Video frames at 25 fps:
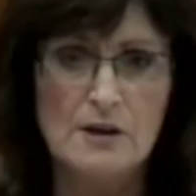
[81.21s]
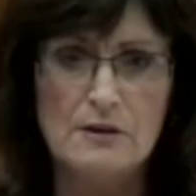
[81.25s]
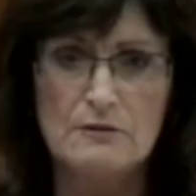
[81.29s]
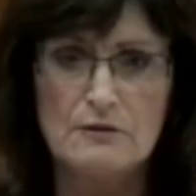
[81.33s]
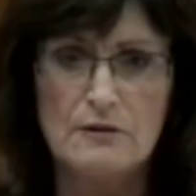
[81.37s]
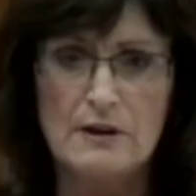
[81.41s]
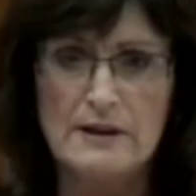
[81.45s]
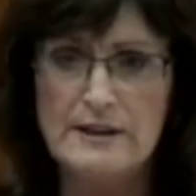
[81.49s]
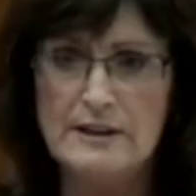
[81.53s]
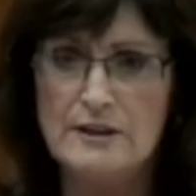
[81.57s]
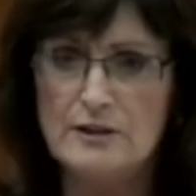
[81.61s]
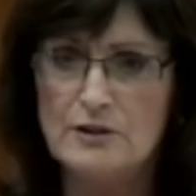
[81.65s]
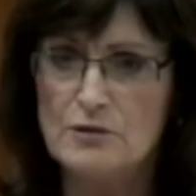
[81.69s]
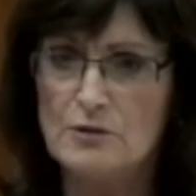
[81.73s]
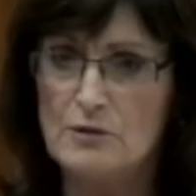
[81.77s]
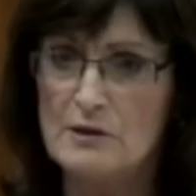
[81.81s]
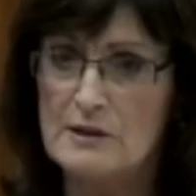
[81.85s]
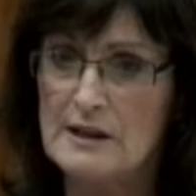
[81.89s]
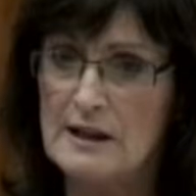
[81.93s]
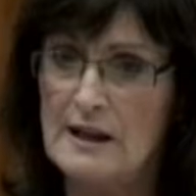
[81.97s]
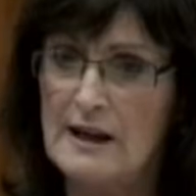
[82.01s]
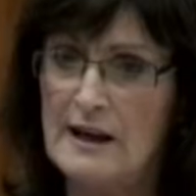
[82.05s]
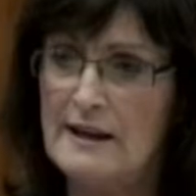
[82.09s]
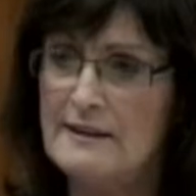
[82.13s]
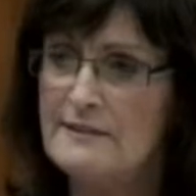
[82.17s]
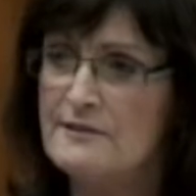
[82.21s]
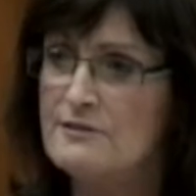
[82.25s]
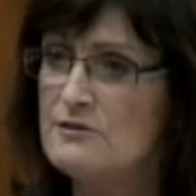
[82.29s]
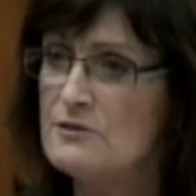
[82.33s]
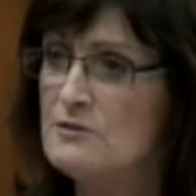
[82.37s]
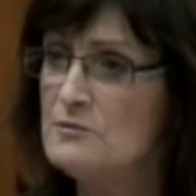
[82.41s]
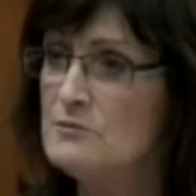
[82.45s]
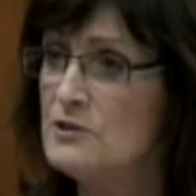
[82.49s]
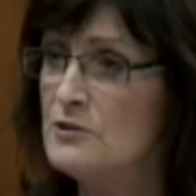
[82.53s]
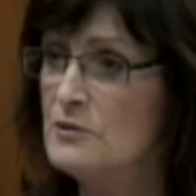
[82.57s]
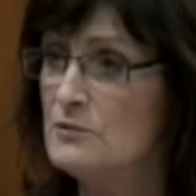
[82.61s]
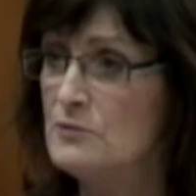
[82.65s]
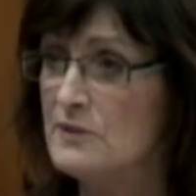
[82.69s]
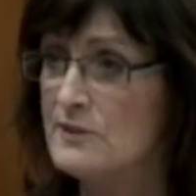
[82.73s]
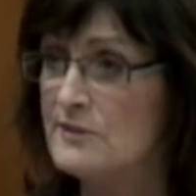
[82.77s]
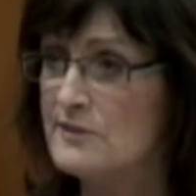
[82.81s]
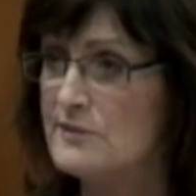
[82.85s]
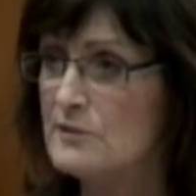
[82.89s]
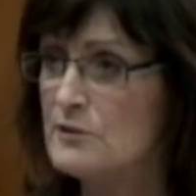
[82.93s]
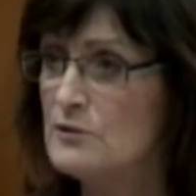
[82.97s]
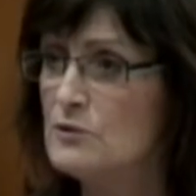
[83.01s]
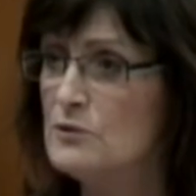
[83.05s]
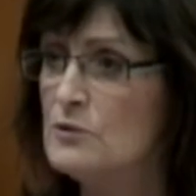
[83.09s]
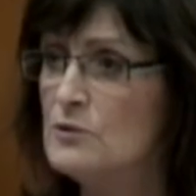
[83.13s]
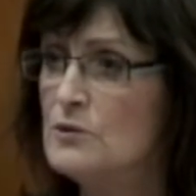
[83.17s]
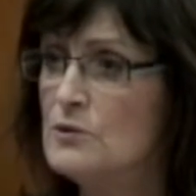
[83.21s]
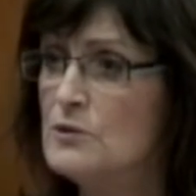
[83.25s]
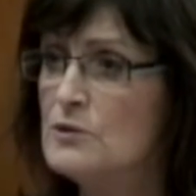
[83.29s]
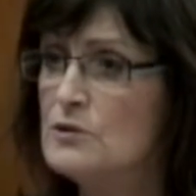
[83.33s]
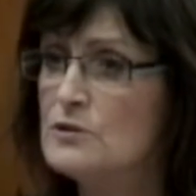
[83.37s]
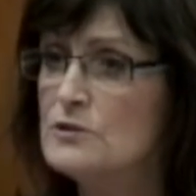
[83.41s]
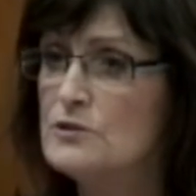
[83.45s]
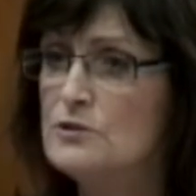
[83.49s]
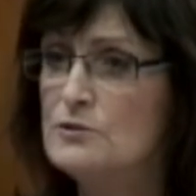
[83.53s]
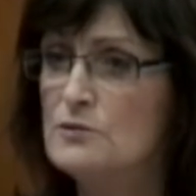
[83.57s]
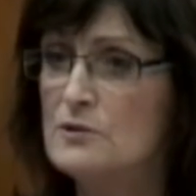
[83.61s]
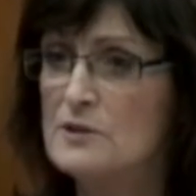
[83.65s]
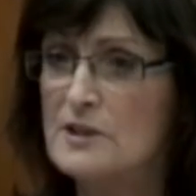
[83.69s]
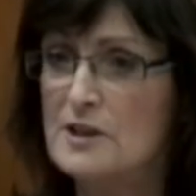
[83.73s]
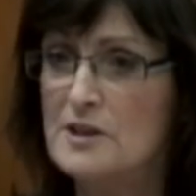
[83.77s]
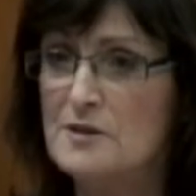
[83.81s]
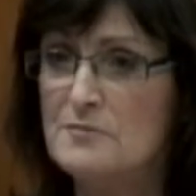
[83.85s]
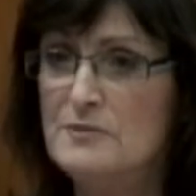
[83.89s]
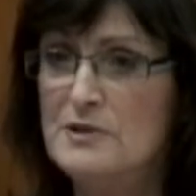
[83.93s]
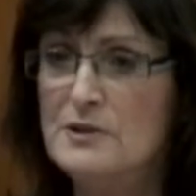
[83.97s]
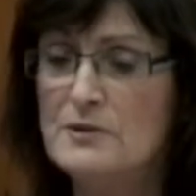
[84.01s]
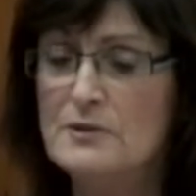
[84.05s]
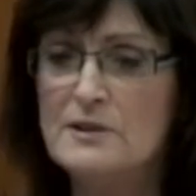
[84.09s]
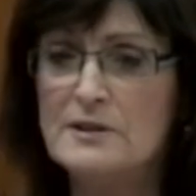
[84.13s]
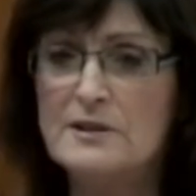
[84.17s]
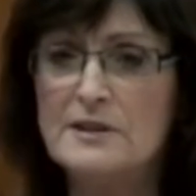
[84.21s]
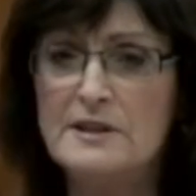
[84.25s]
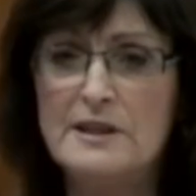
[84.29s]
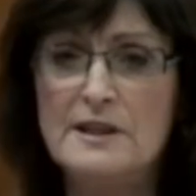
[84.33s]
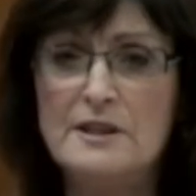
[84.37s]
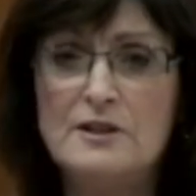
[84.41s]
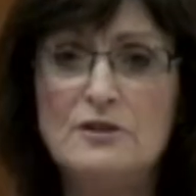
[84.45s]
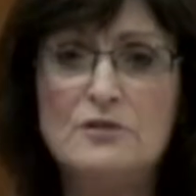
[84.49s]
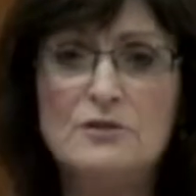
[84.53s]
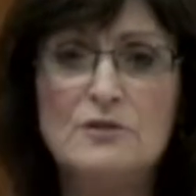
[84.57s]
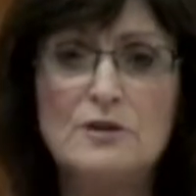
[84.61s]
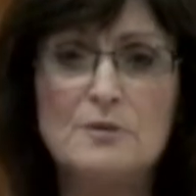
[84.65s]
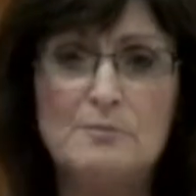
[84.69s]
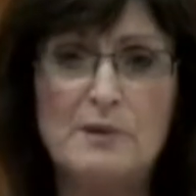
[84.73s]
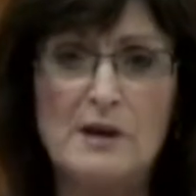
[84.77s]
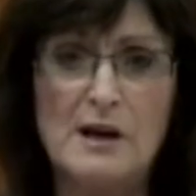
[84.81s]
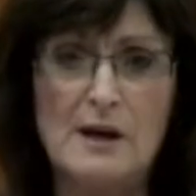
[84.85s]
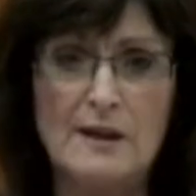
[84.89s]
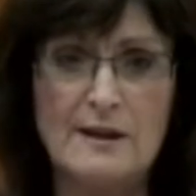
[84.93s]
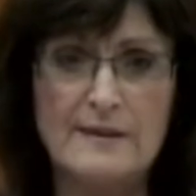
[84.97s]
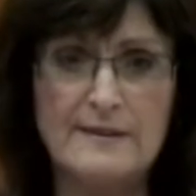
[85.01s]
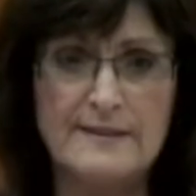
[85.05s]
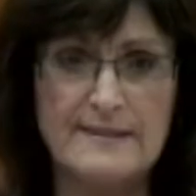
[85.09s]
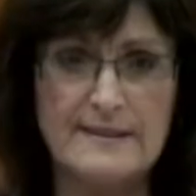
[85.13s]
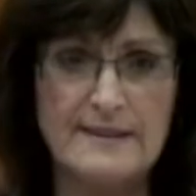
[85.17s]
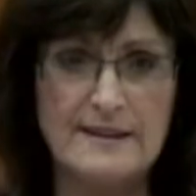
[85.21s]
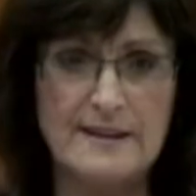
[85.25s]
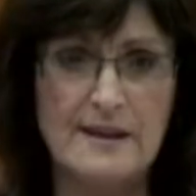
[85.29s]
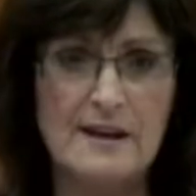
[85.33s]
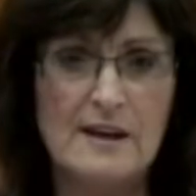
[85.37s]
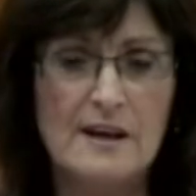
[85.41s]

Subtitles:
right into a classroom, to a school, to a community, to the policy.